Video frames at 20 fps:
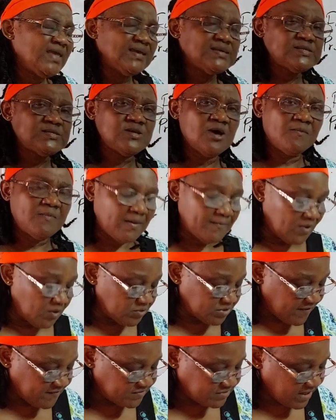some
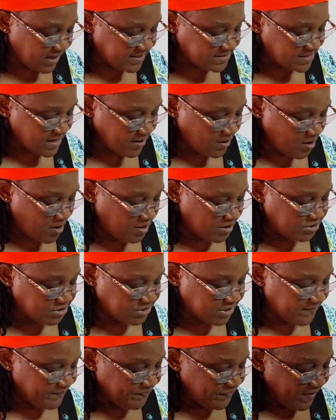amount of child
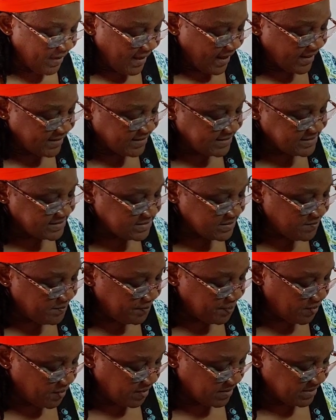psychology. And this is
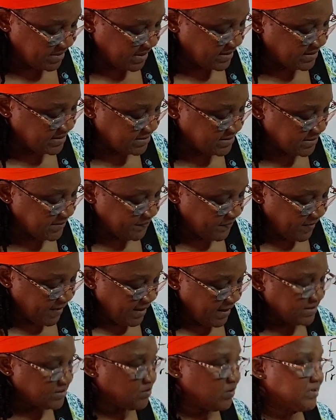important.
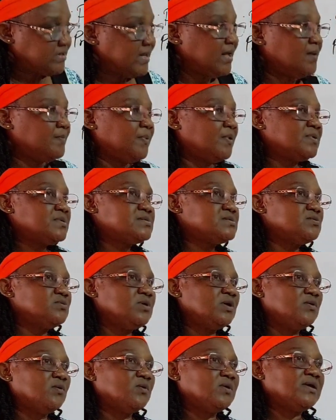So it helps us
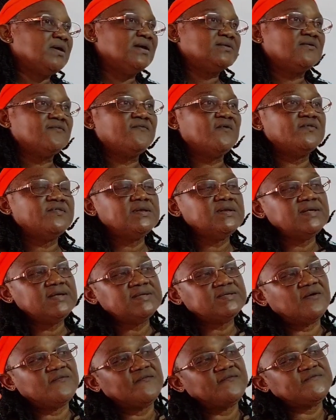to, cater for the
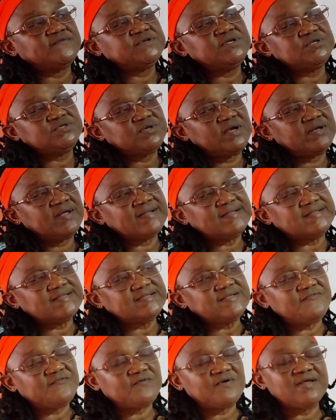needs of children at
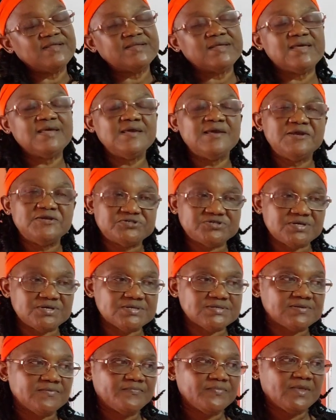different
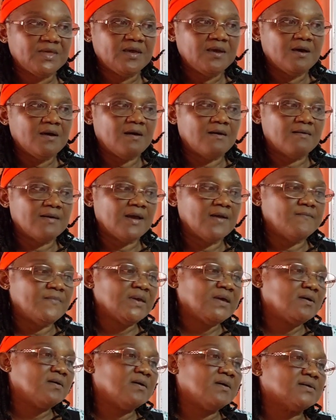ages. All right?
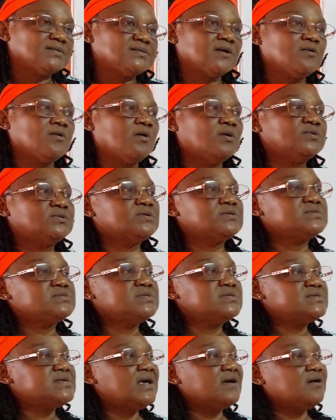Because according to
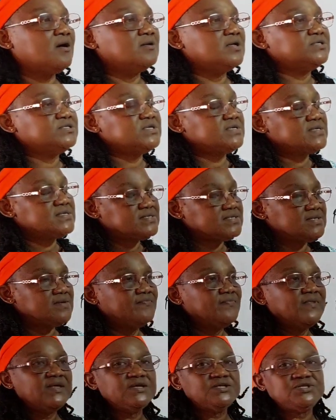the psychologists,
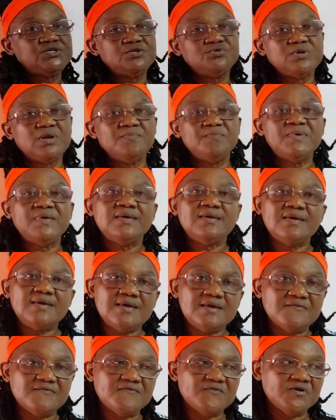children's
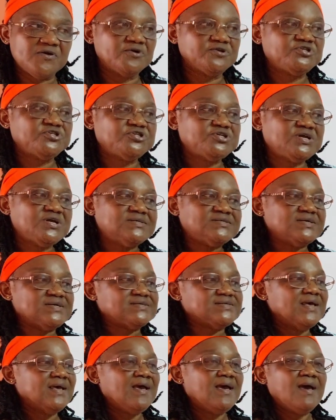behavior
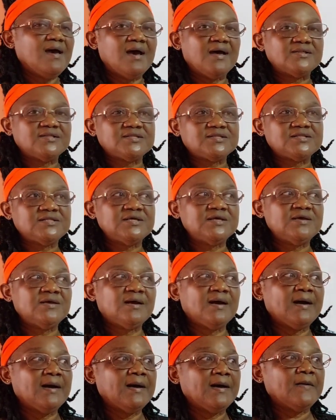changes at their
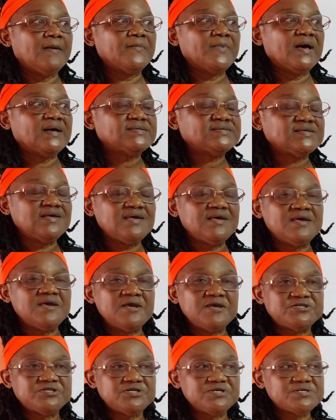as the
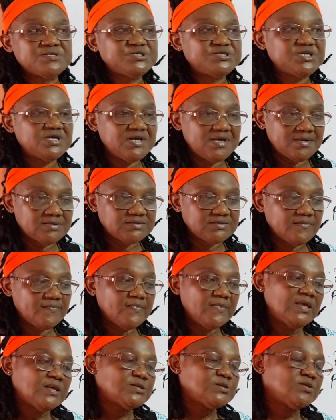ages change.
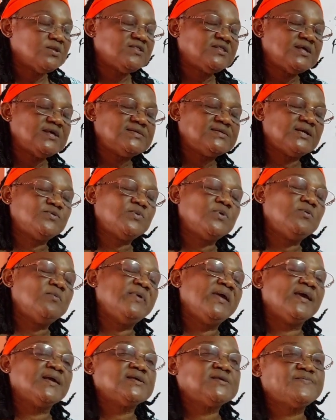So the things that we will
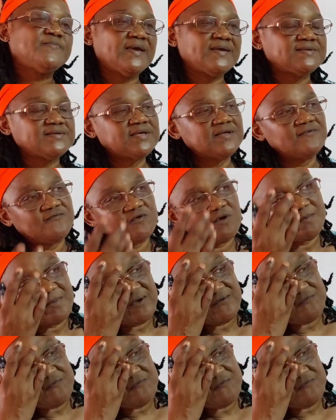be expecting from a